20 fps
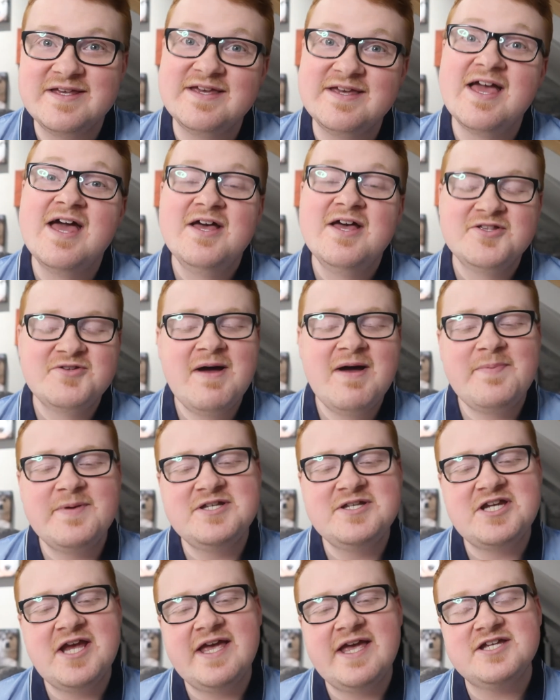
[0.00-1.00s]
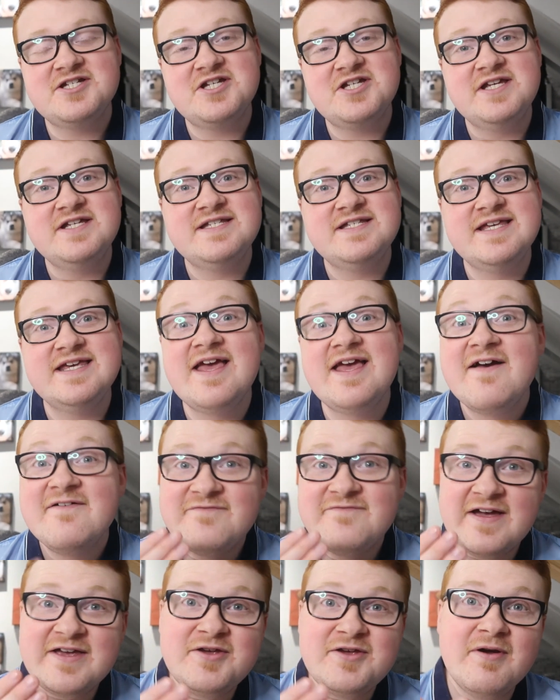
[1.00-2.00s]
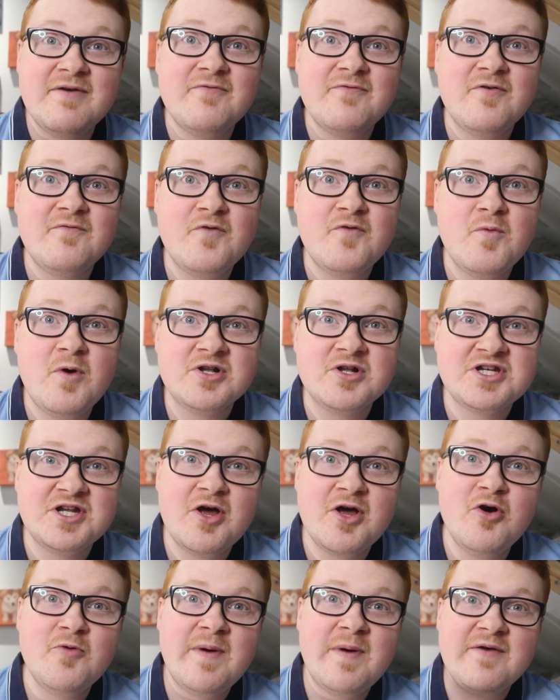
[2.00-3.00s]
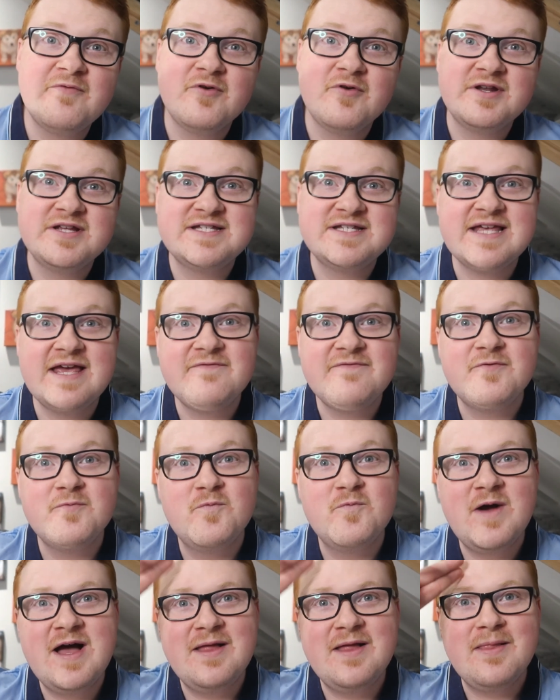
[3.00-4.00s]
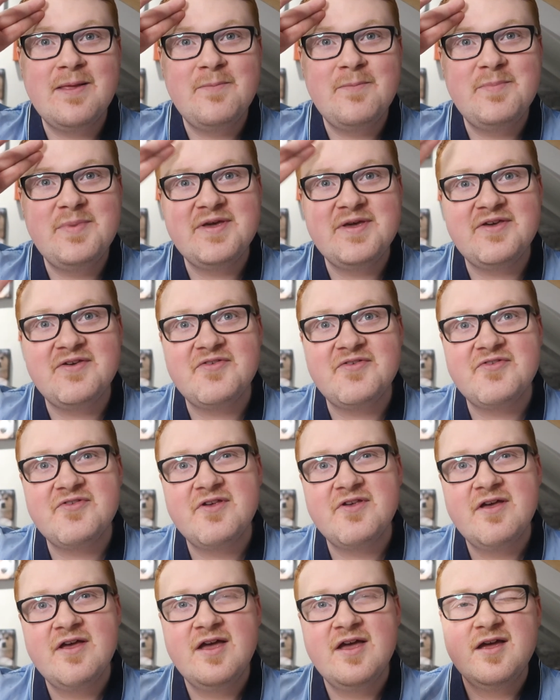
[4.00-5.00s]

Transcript: League. So I've been JSGC, thank you everyone for watching, I hope everyone is safe and well, Peace.